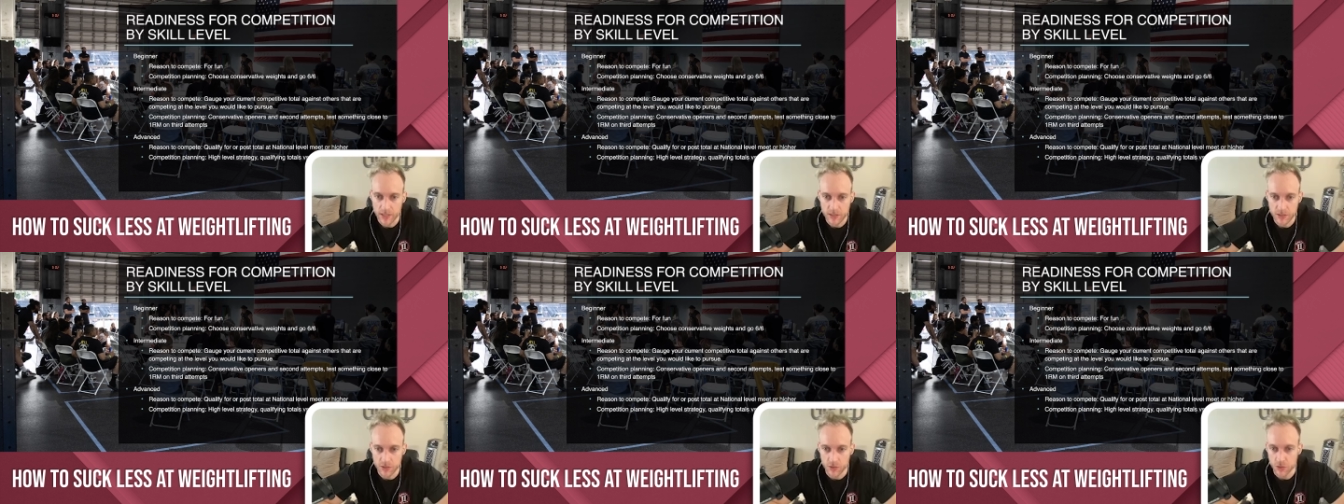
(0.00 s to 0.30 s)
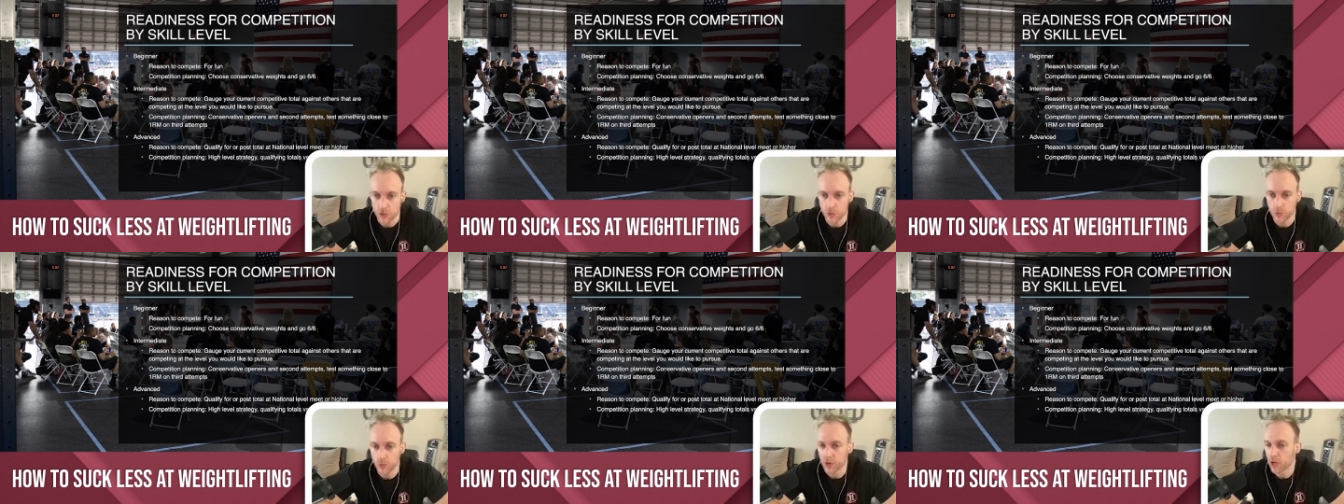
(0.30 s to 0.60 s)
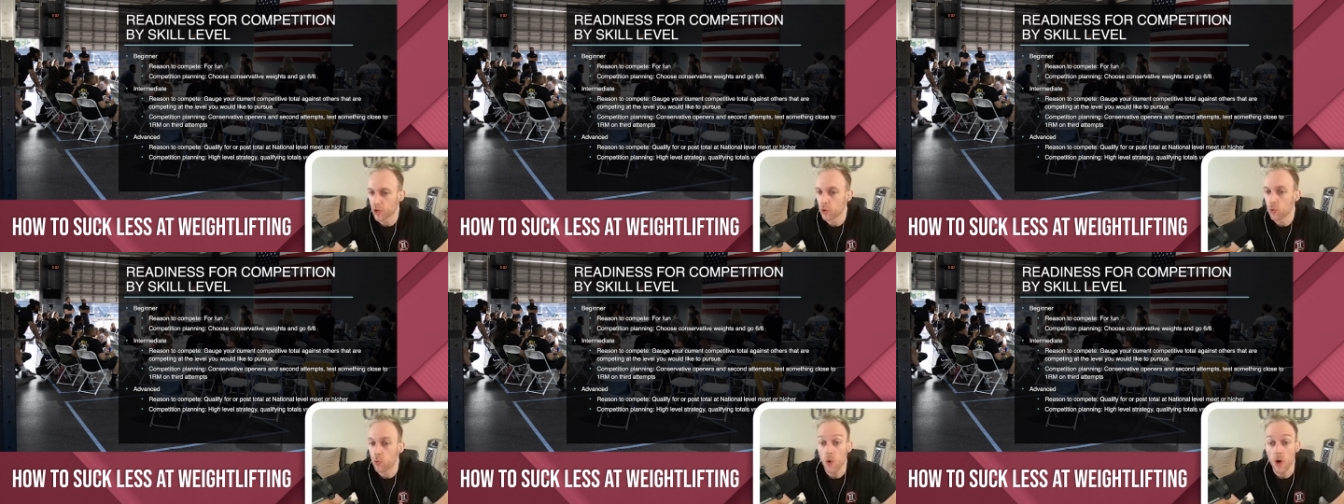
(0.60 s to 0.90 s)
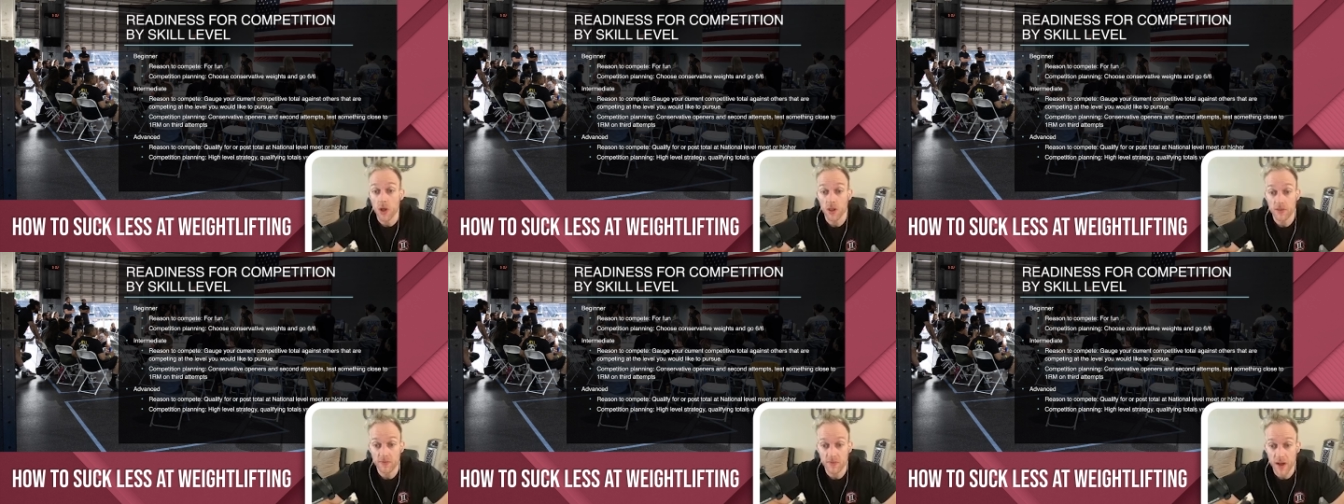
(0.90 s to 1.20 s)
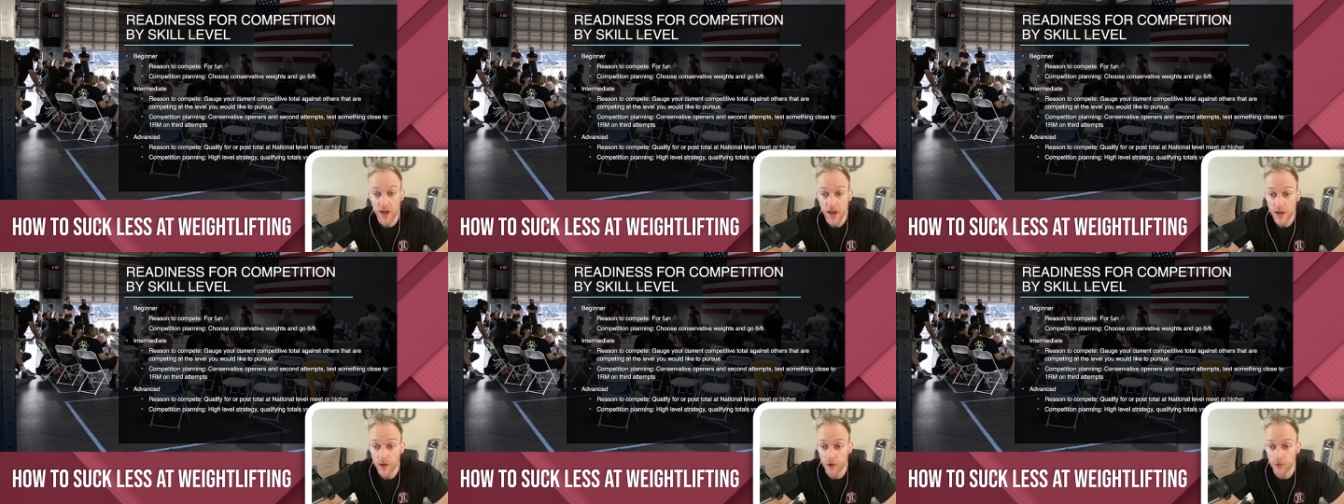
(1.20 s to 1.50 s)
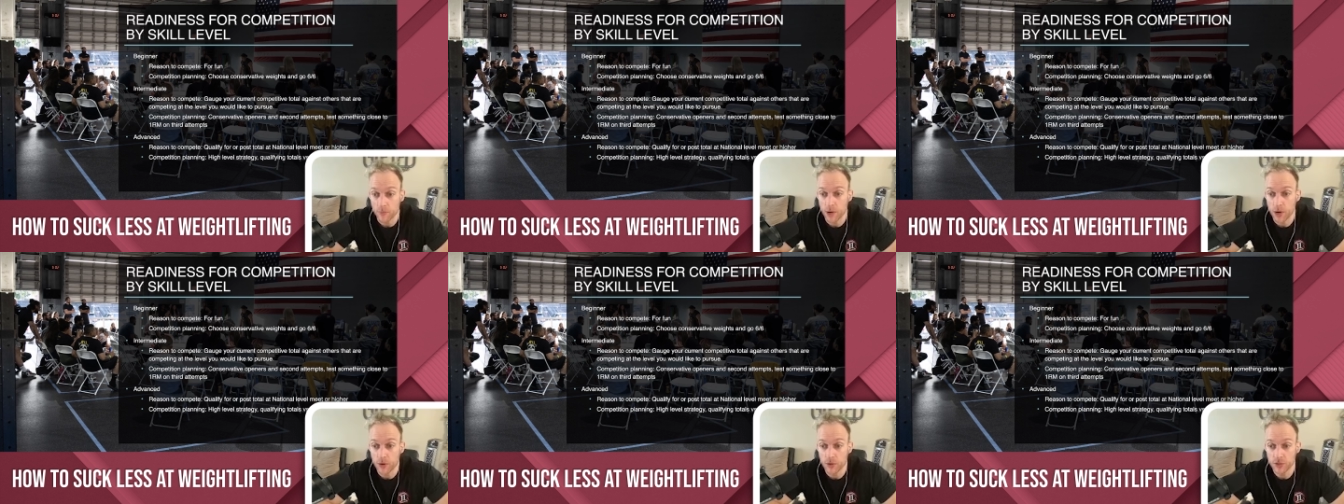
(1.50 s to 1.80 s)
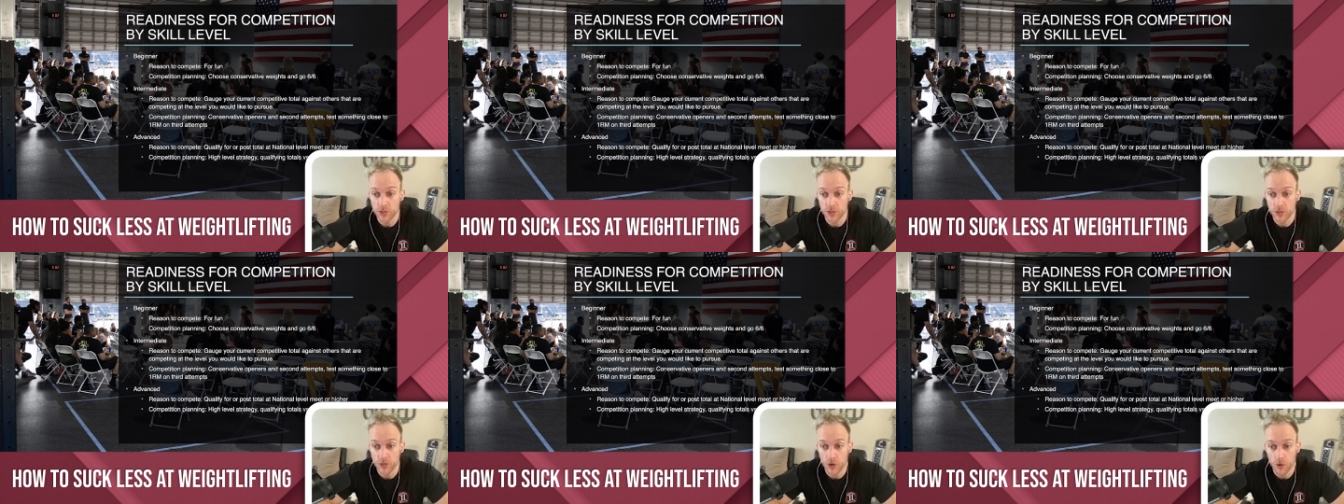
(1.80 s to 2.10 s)
So you want to qualify or
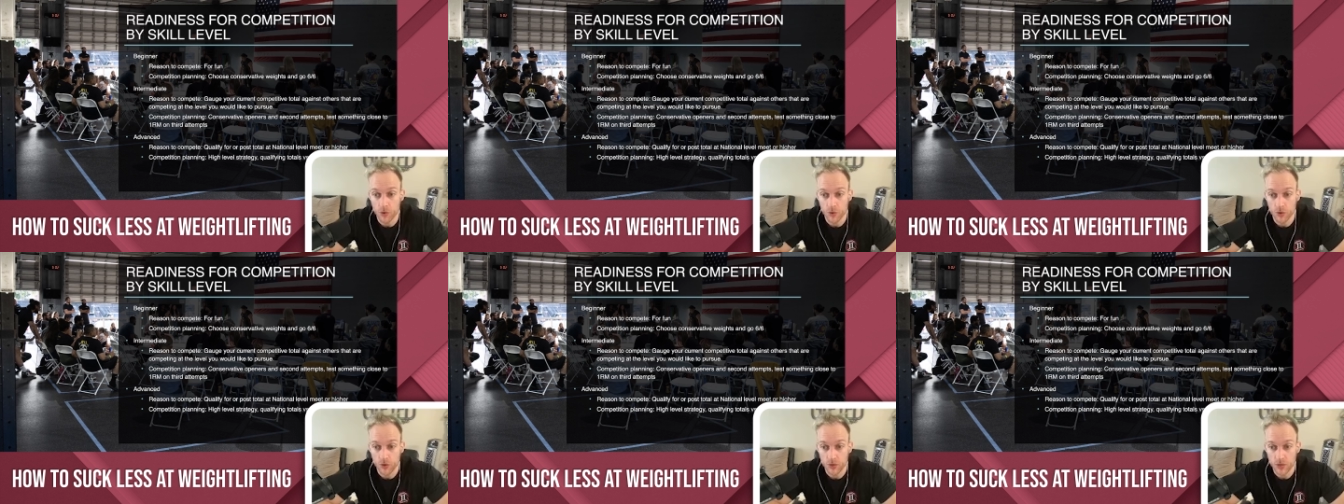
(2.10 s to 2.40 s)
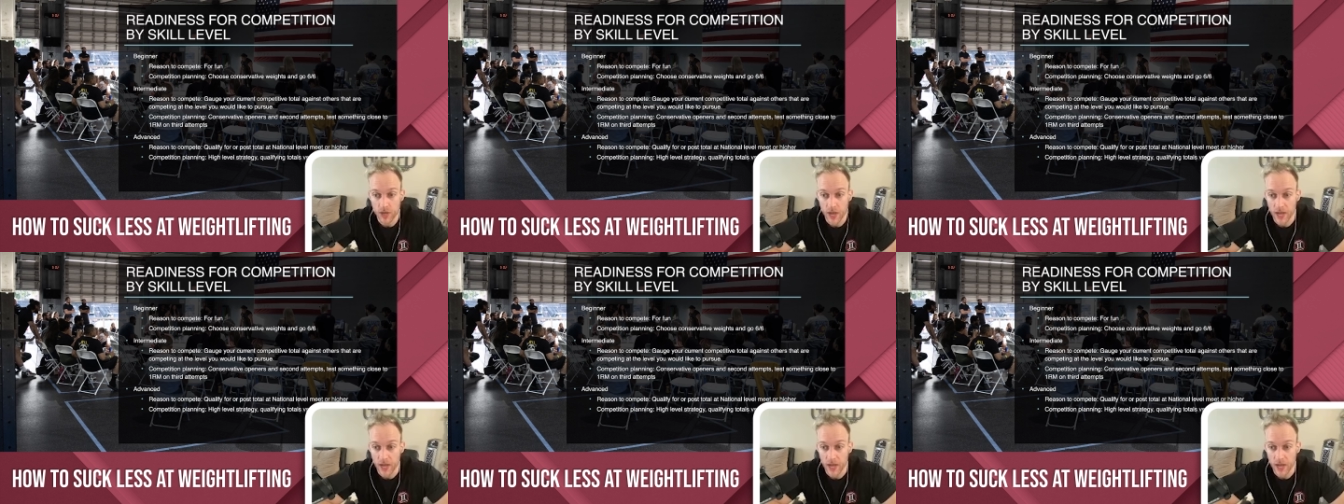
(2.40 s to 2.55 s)
post a total